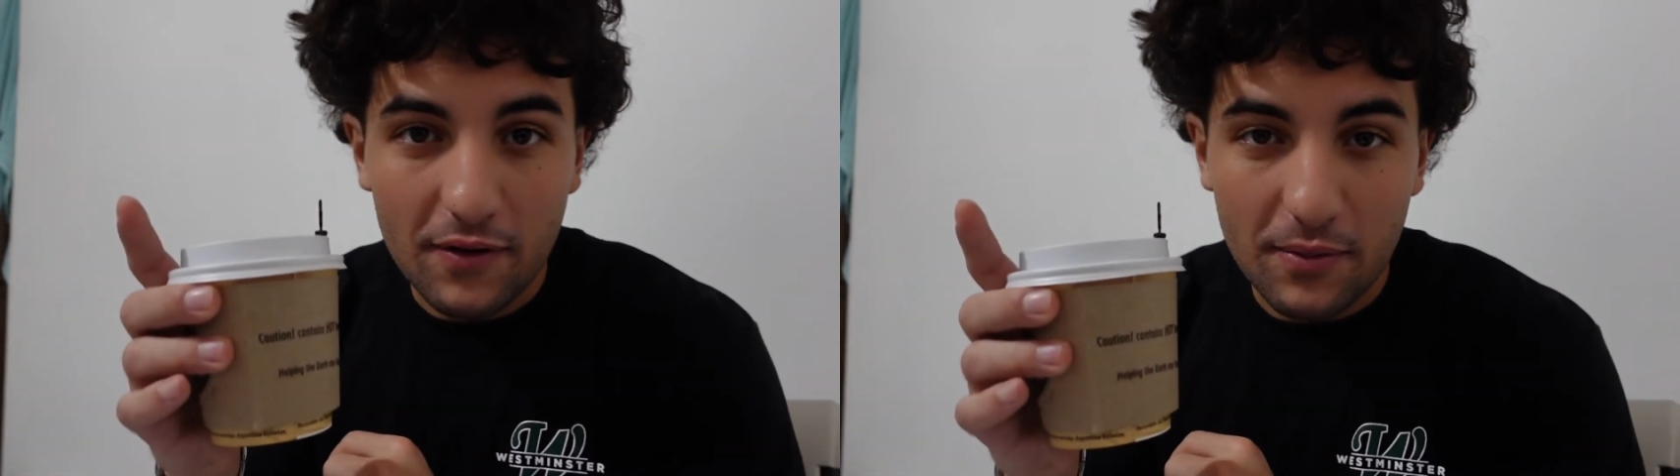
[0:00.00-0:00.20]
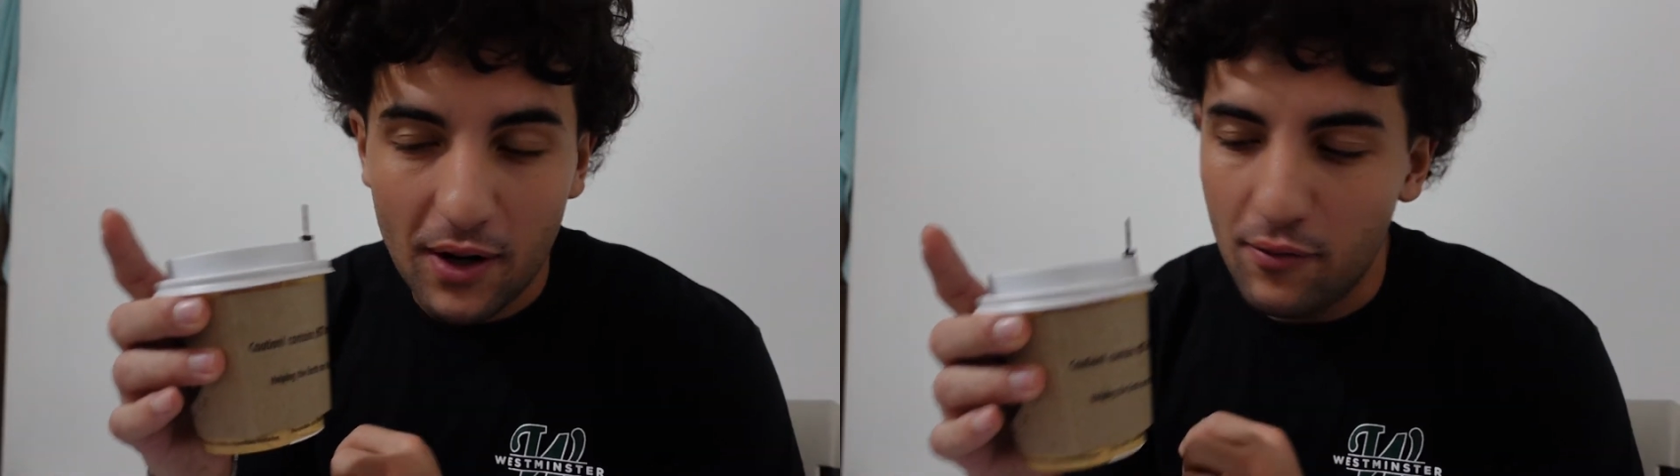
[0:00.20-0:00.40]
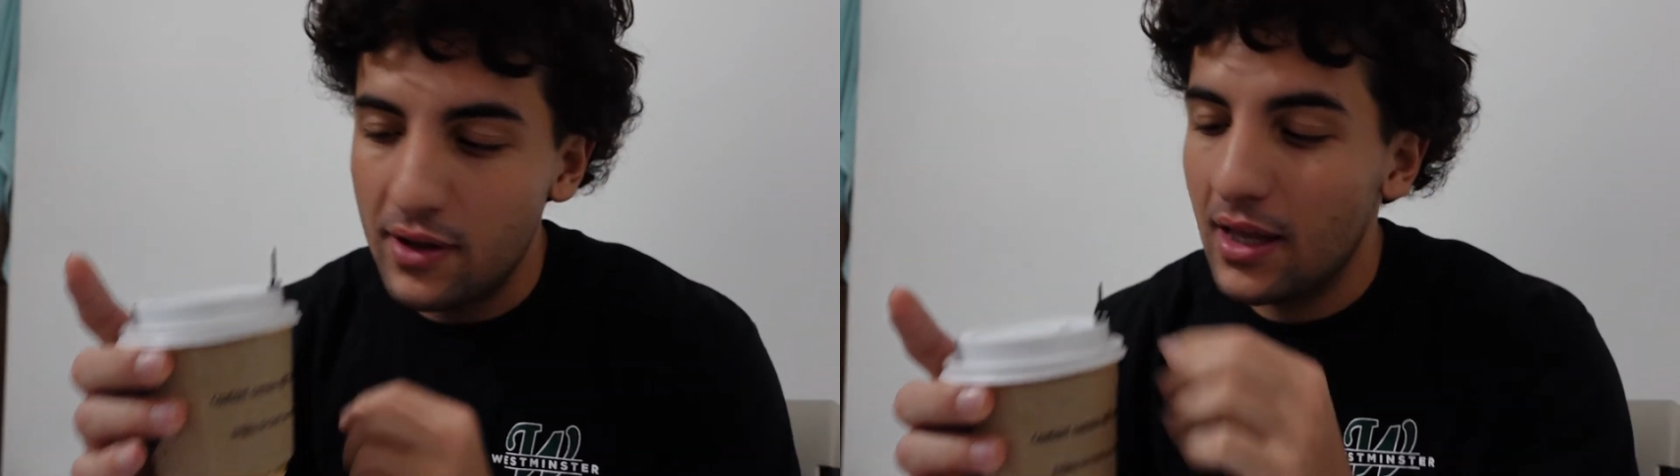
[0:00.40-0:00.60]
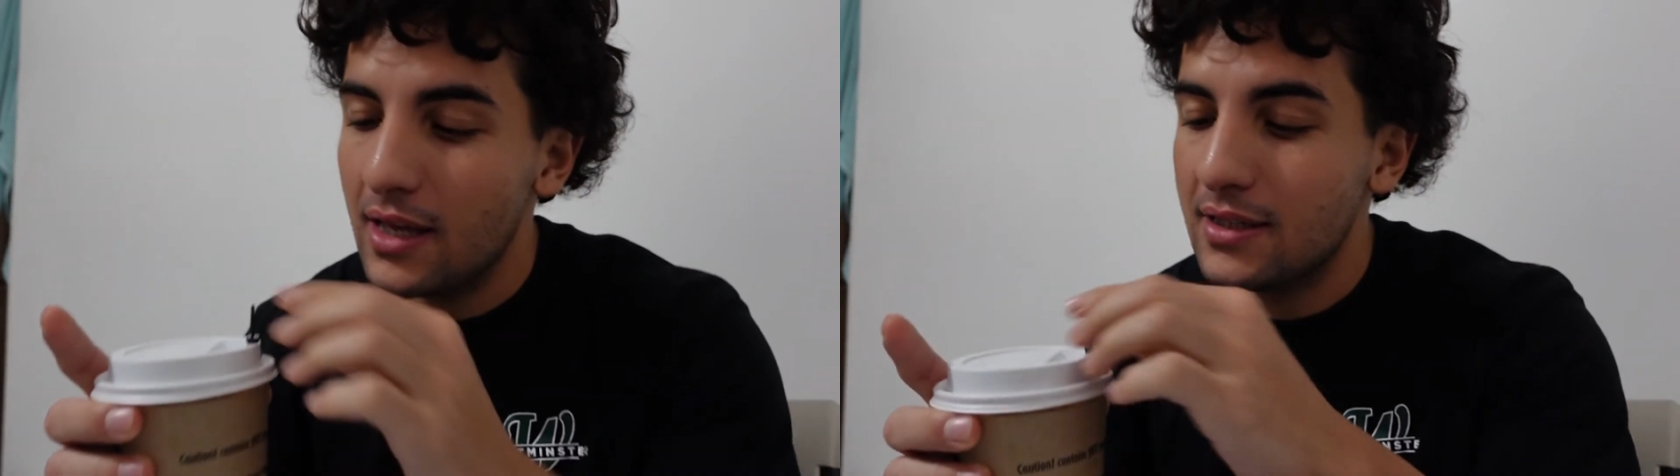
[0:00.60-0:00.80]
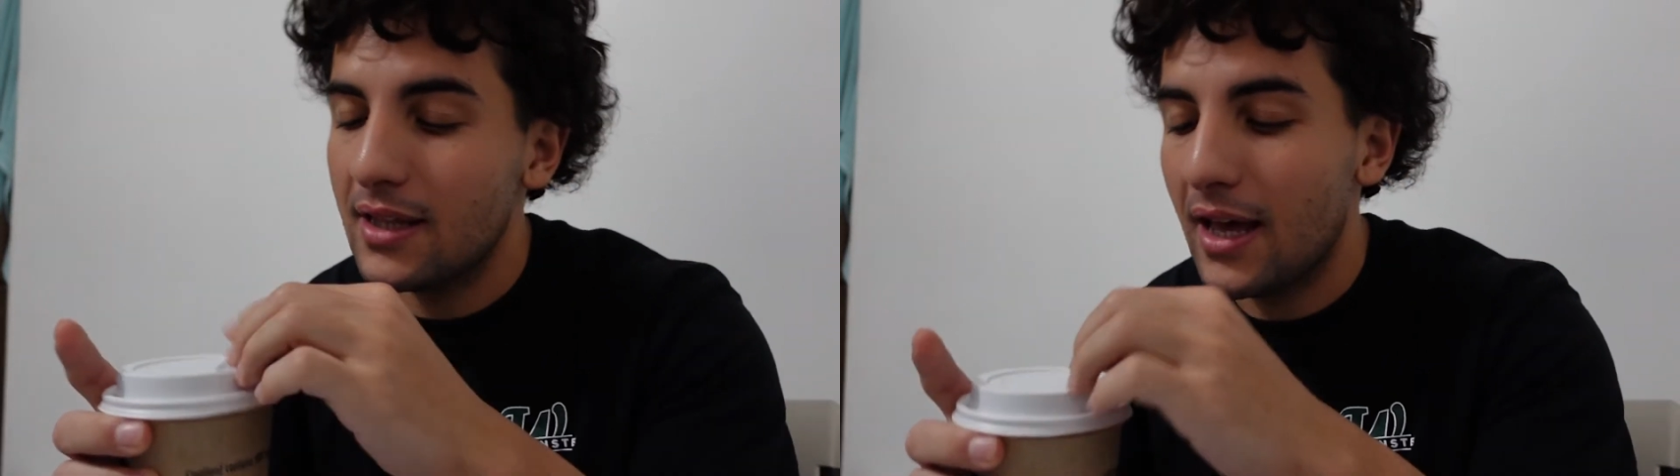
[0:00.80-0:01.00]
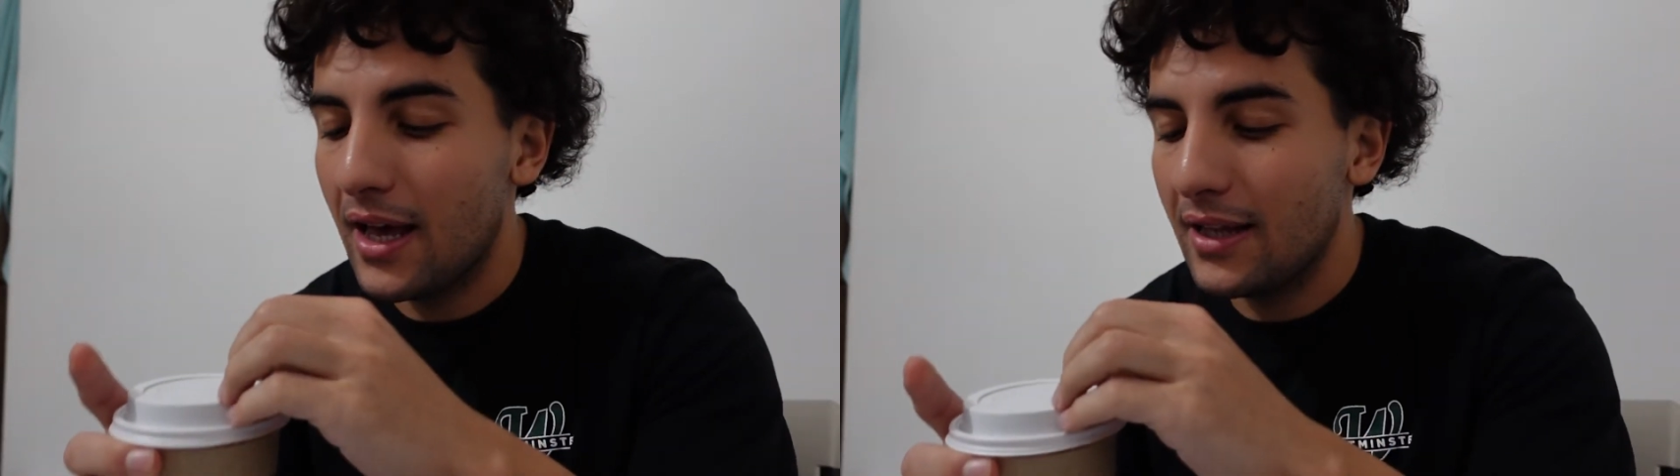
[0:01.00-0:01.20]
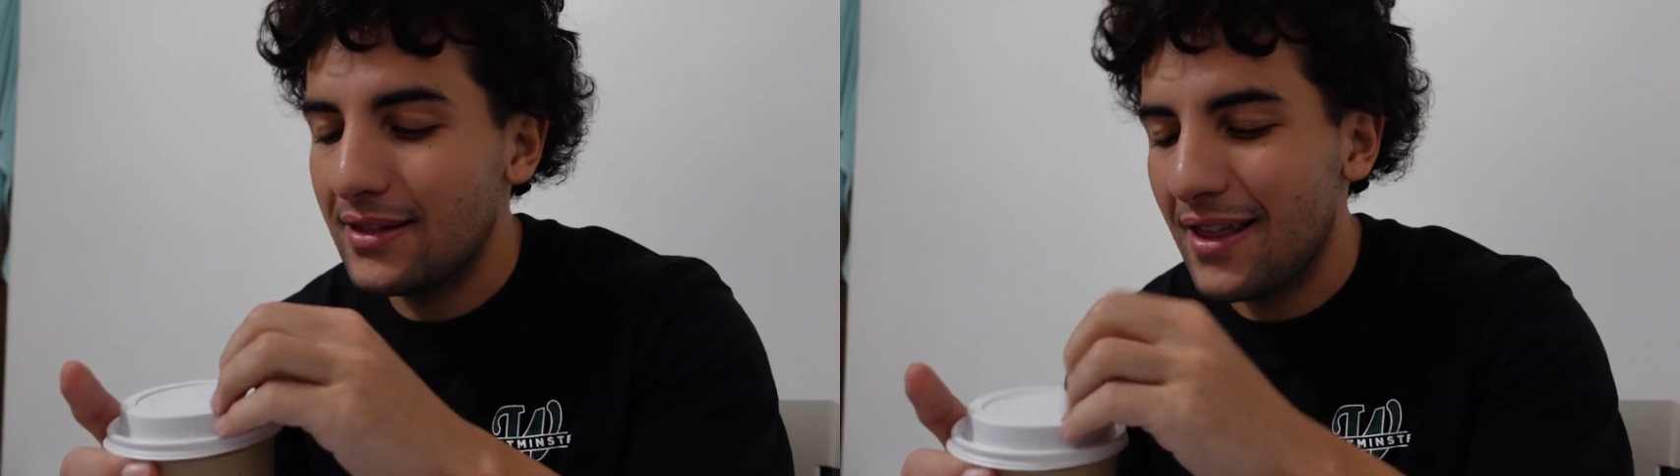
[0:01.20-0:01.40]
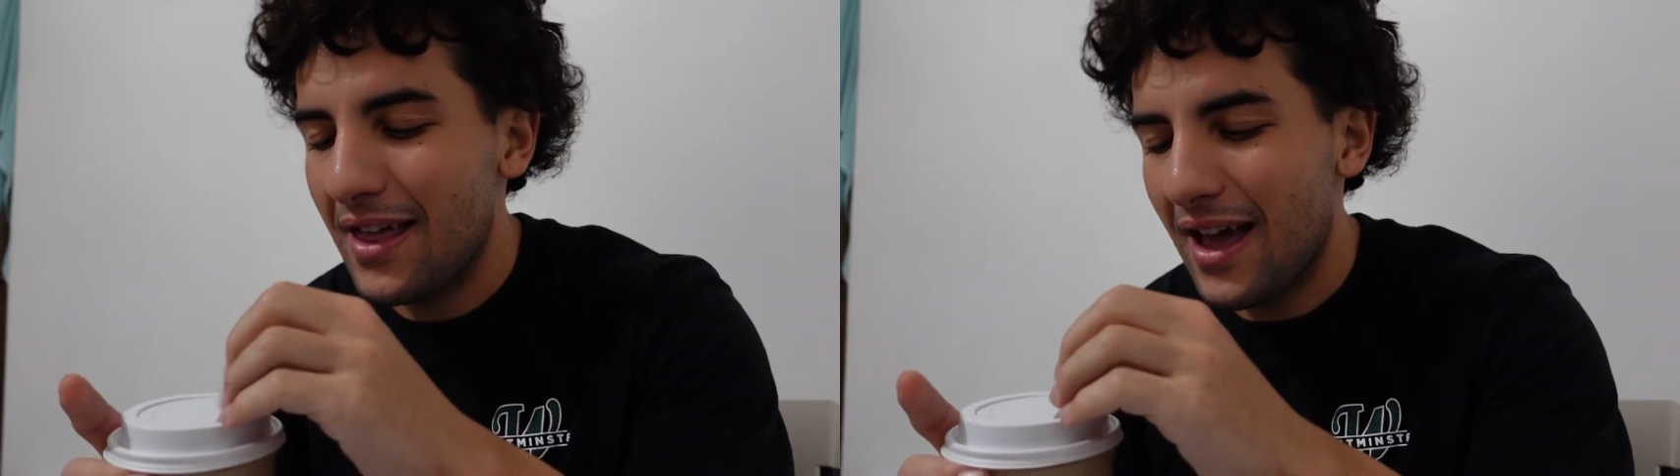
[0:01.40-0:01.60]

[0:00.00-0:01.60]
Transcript: but I realized that